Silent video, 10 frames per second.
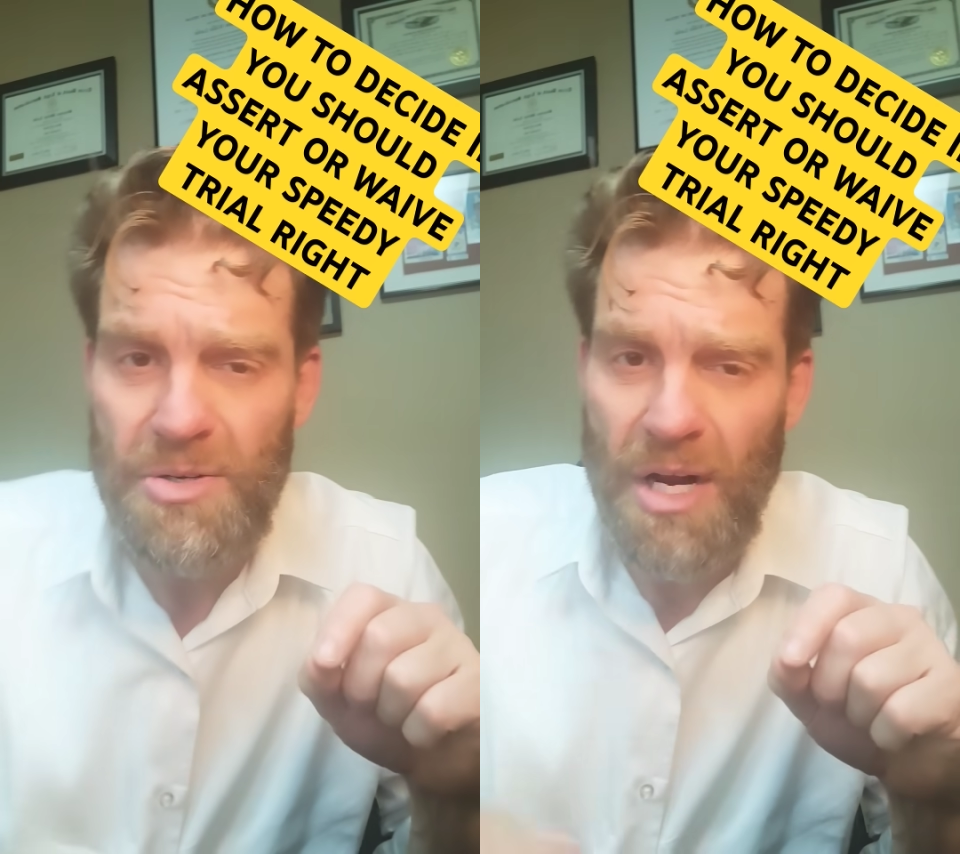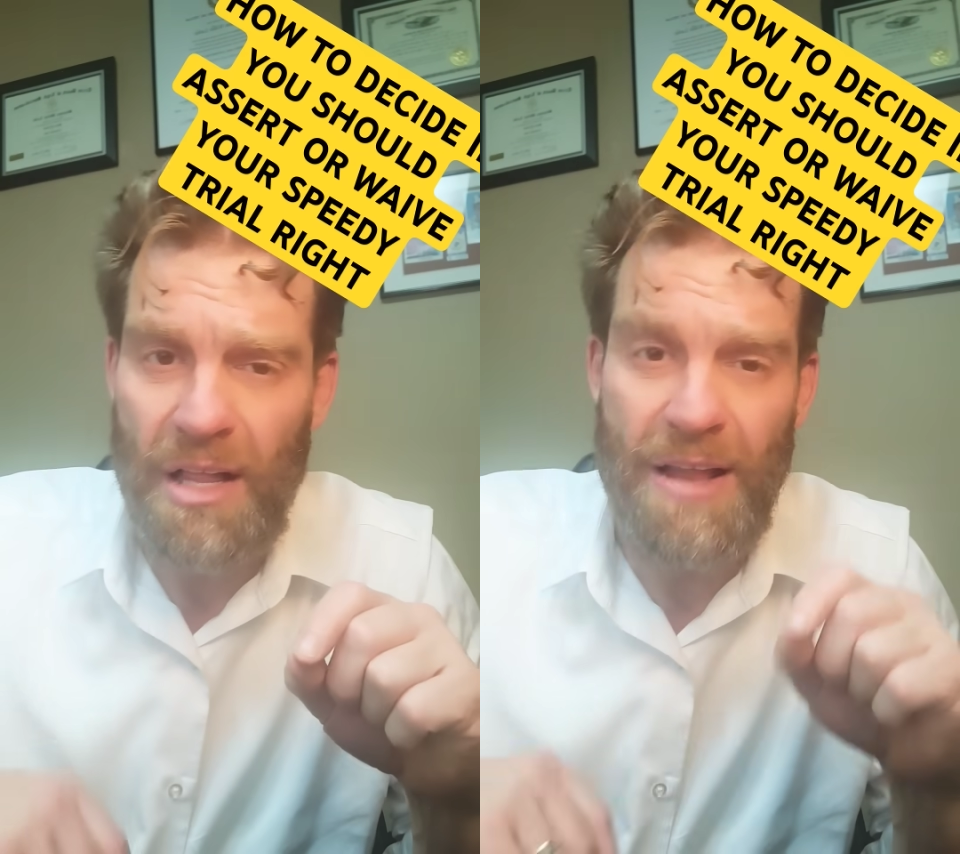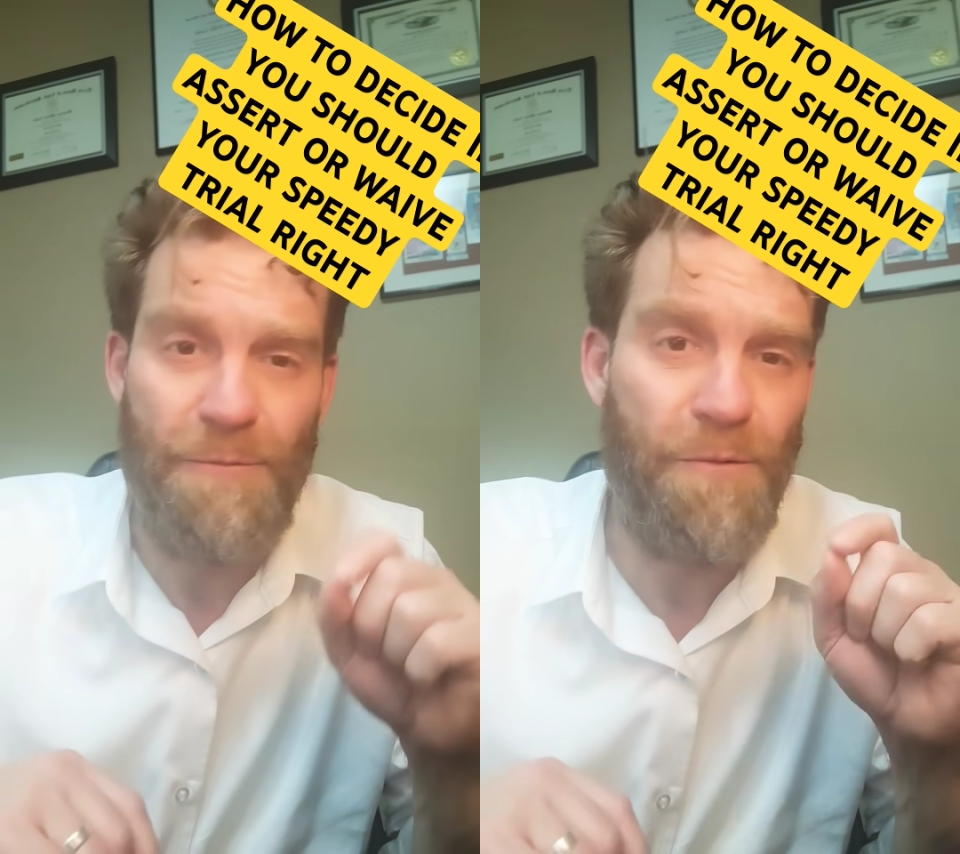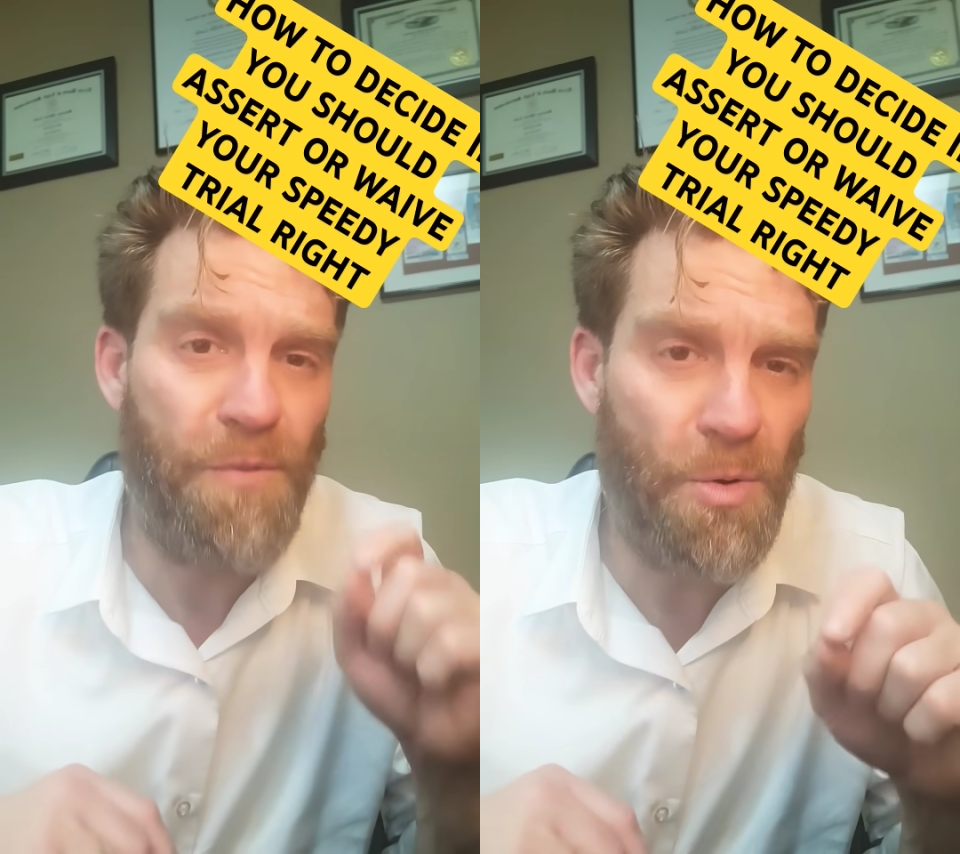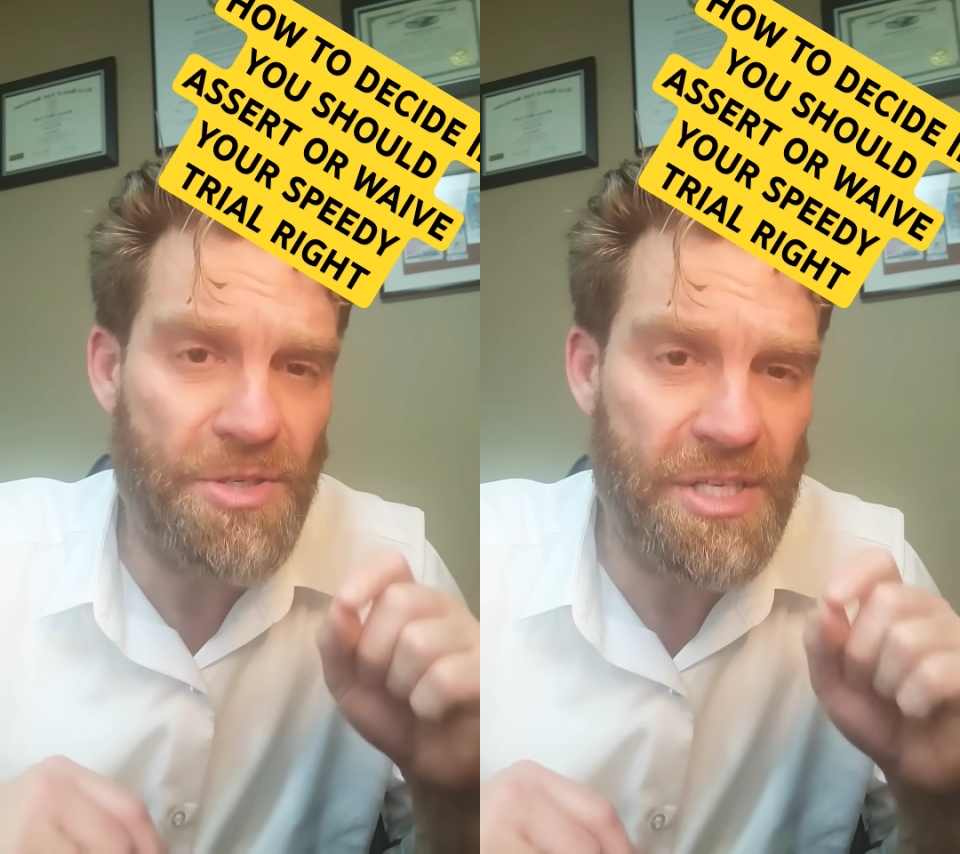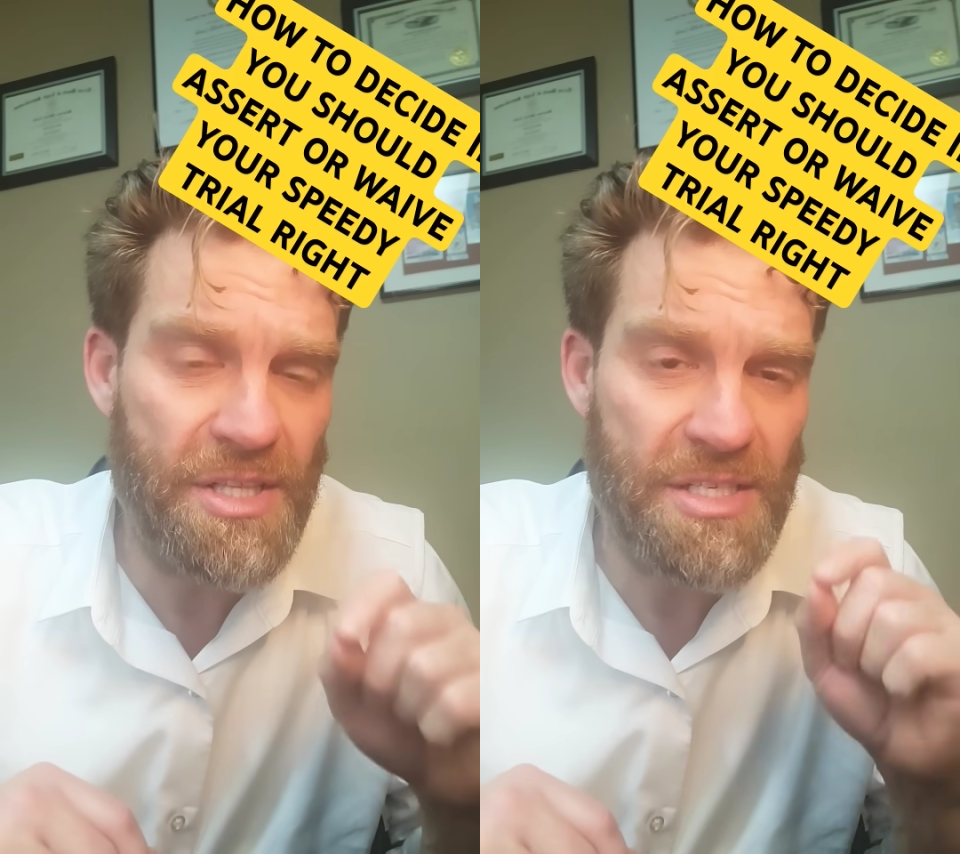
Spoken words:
trial and forcing